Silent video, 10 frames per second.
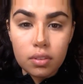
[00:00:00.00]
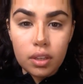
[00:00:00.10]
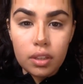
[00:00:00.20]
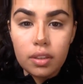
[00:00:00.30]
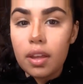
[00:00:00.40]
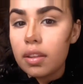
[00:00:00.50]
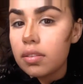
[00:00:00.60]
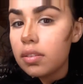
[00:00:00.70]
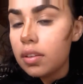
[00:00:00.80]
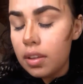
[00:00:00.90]
Like that.
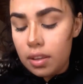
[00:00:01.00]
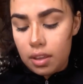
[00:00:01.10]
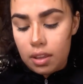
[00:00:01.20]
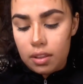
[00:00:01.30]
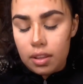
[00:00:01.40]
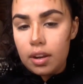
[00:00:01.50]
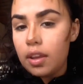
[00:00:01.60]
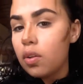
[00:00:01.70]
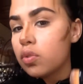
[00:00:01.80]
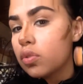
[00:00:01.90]
And then
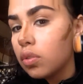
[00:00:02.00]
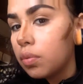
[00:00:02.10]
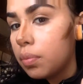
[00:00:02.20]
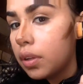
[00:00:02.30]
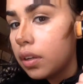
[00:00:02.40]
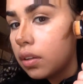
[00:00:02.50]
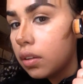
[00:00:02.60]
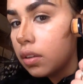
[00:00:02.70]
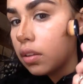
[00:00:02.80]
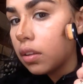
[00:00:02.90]
I also blend
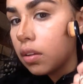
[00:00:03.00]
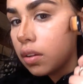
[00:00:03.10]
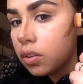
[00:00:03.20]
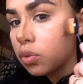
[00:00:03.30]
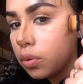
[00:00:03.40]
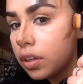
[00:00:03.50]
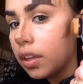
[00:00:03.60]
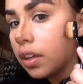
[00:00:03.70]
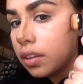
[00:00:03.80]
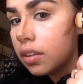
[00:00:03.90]
contour like
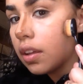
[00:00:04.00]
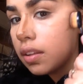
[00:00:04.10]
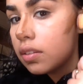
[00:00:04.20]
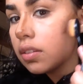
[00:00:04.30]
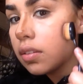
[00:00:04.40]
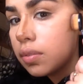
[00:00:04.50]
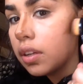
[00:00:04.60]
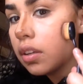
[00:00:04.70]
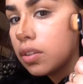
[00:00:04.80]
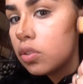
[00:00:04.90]

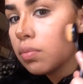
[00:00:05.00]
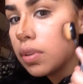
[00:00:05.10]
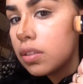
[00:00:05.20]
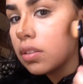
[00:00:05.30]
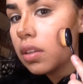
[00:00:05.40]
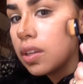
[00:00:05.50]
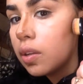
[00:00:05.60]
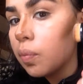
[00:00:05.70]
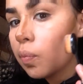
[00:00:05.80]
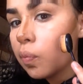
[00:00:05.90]
that into my
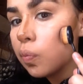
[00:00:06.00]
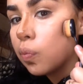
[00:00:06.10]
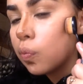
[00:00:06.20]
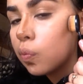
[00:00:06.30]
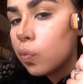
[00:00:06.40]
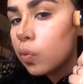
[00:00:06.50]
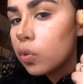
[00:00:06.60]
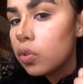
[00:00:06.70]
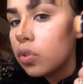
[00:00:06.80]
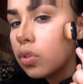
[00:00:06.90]
skin,
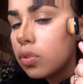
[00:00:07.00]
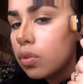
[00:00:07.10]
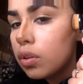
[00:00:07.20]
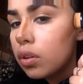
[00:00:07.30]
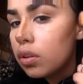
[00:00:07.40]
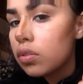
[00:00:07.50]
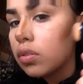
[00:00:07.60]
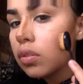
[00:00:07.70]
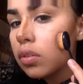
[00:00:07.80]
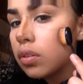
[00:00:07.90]
just so it looks
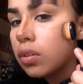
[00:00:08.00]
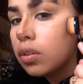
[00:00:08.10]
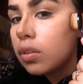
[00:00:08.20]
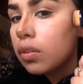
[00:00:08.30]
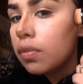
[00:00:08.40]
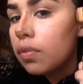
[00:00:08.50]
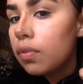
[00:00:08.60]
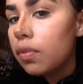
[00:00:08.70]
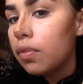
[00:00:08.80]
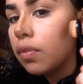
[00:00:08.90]

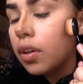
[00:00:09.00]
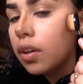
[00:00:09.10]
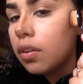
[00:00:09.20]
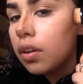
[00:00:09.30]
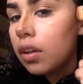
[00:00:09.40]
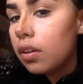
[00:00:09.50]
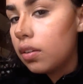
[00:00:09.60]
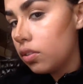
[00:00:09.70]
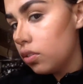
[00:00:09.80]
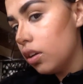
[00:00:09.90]
very
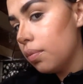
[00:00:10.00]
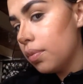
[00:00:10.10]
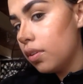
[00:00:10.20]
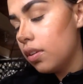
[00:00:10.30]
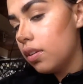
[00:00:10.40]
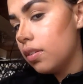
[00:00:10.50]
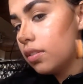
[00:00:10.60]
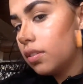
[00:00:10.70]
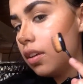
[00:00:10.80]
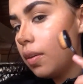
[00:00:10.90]
sharp.
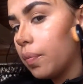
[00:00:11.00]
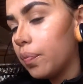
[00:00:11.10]
See?